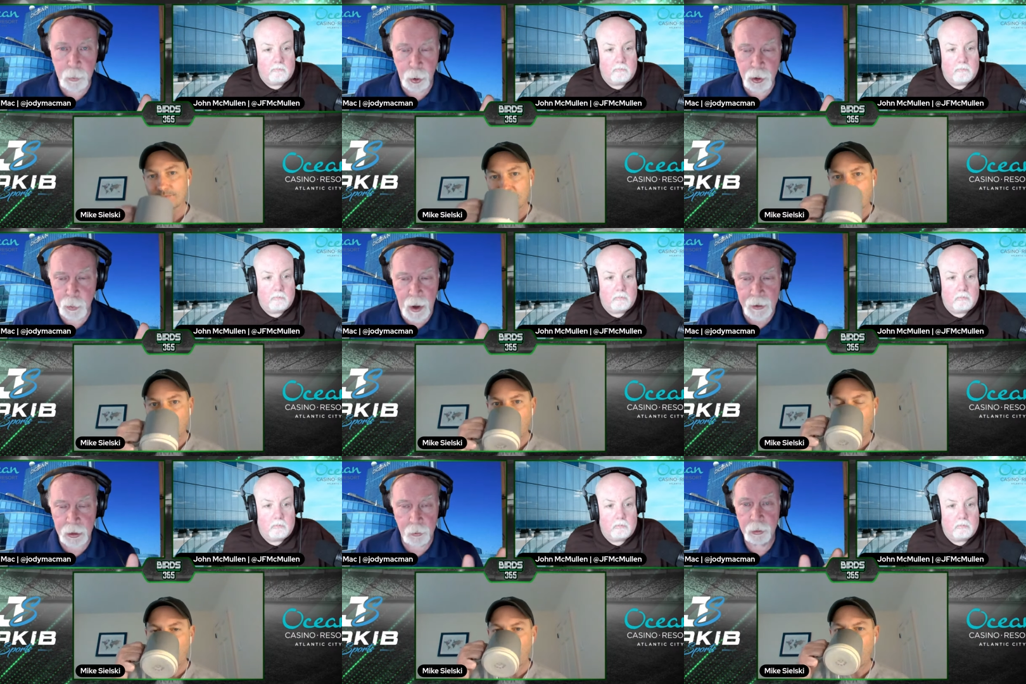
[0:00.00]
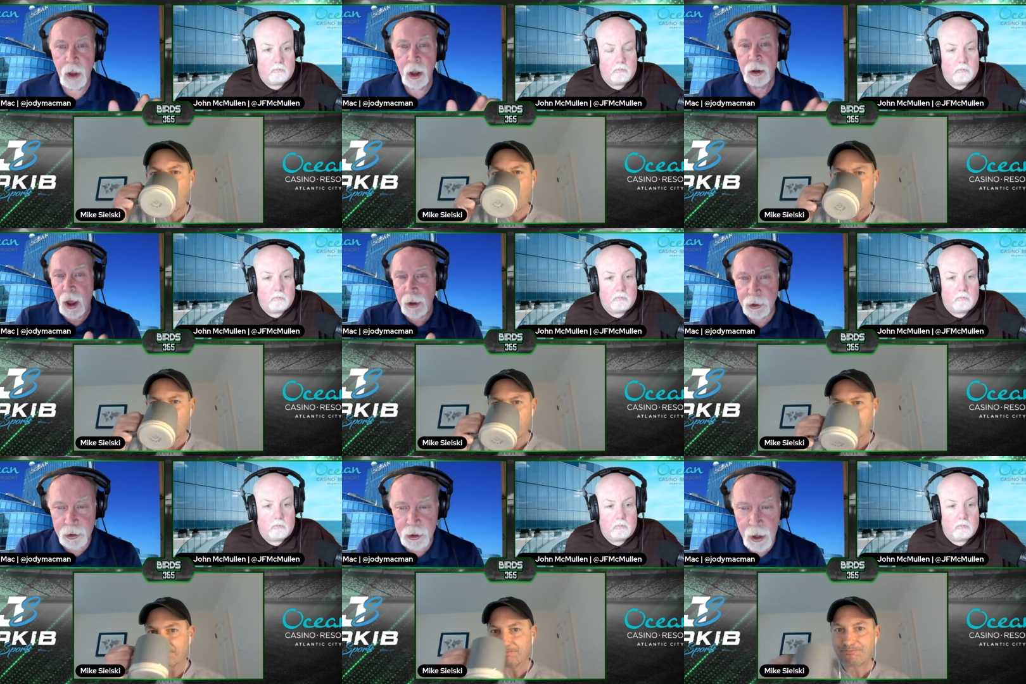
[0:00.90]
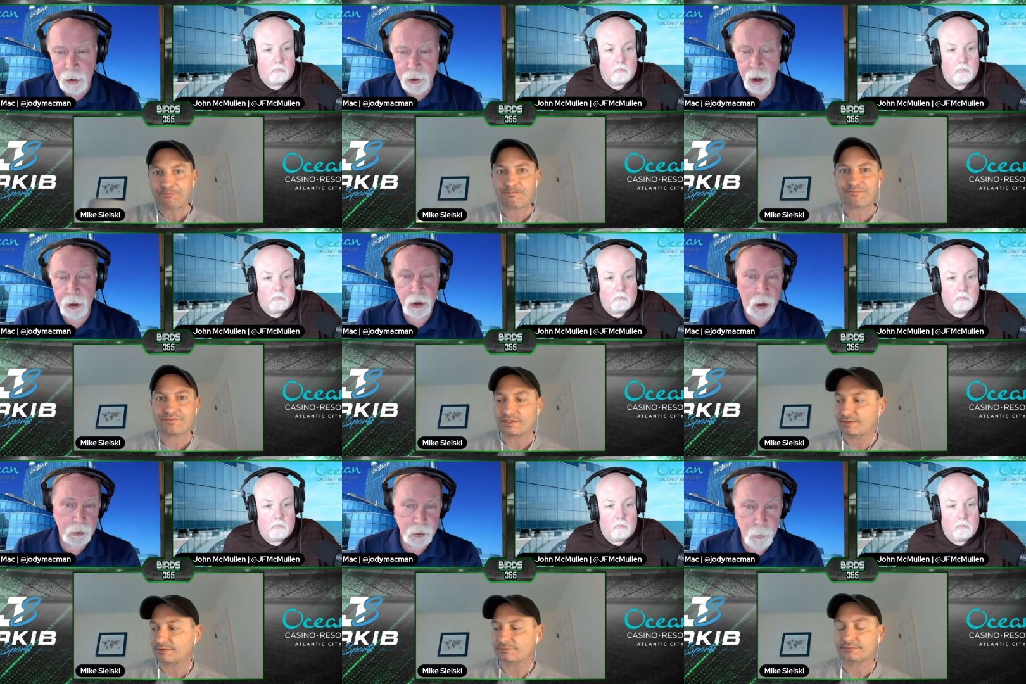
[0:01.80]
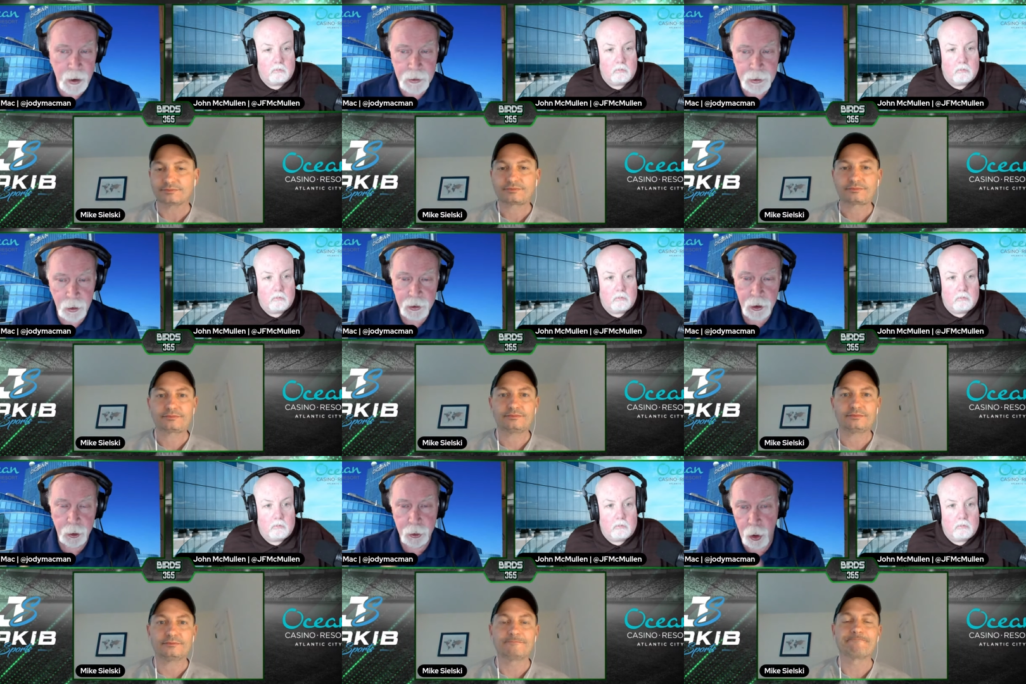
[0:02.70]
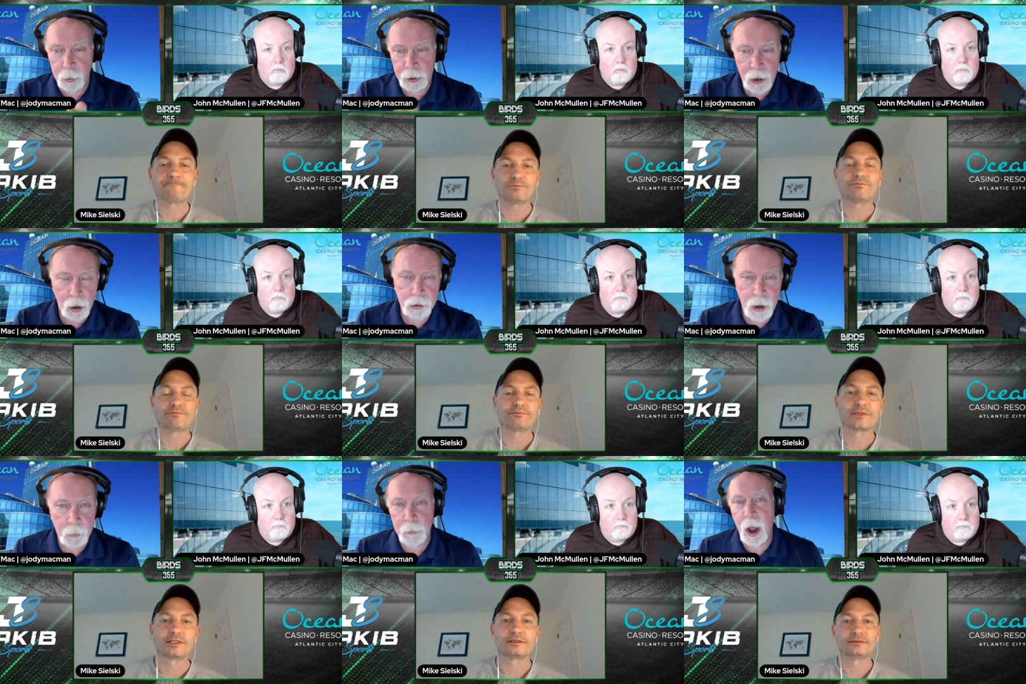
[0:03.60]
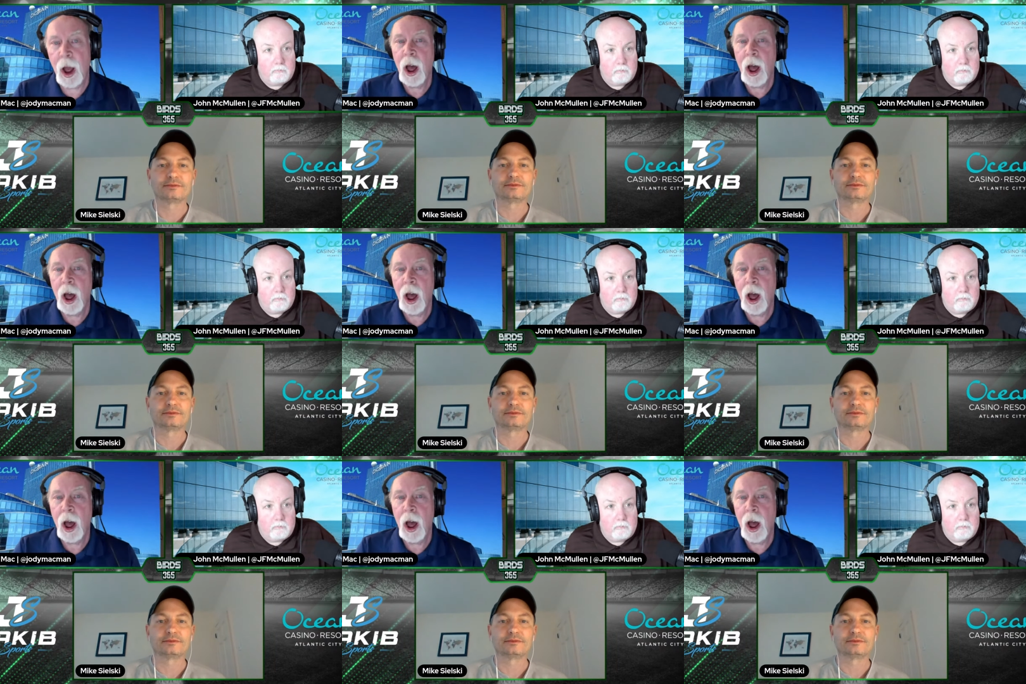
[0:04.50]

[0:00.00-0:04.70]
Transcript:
Speaker 1: perspective, not just A J, not just Mike Sielski or Jody McDonald, John McMahon,